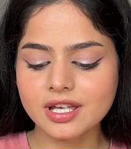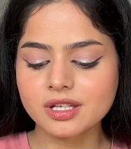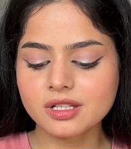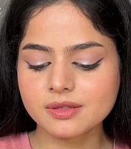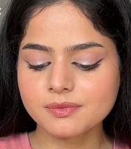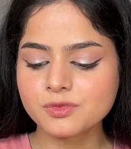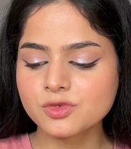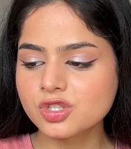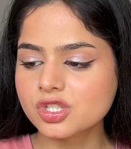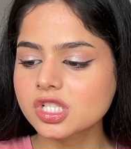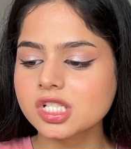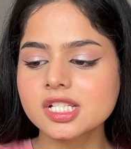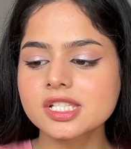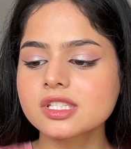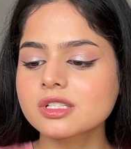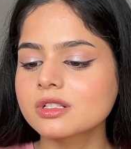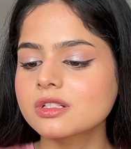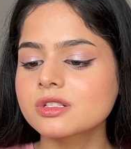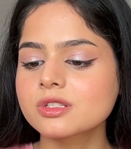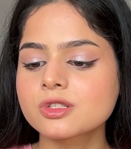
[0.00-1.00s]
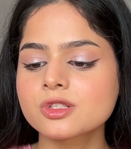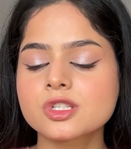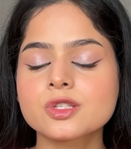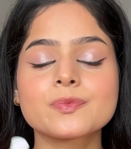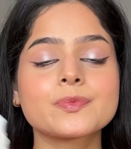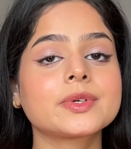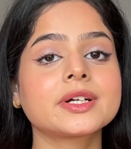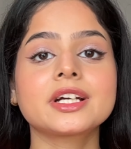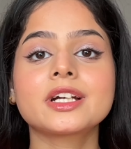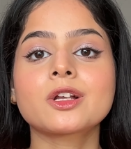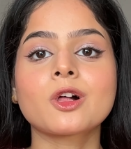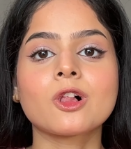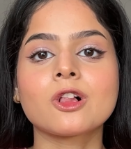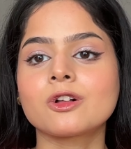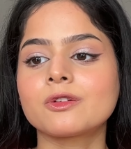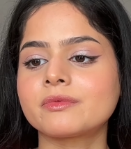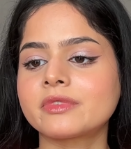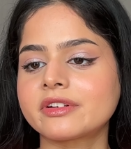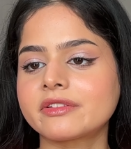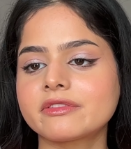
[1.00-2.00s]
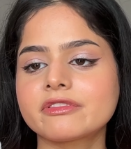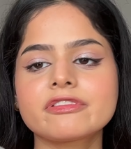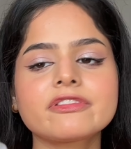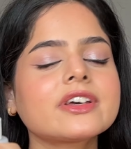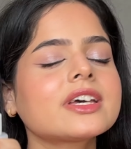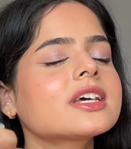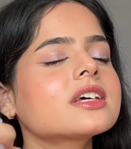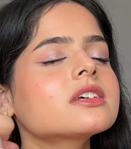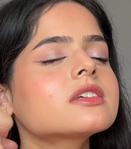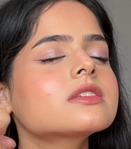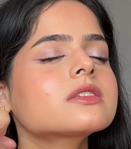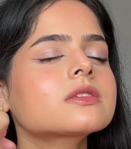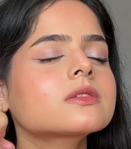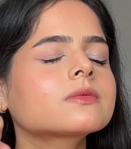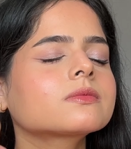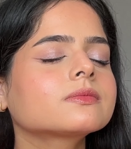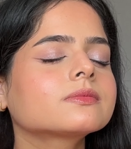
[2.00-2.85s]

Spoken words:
and I'm just going to spray it all on my face.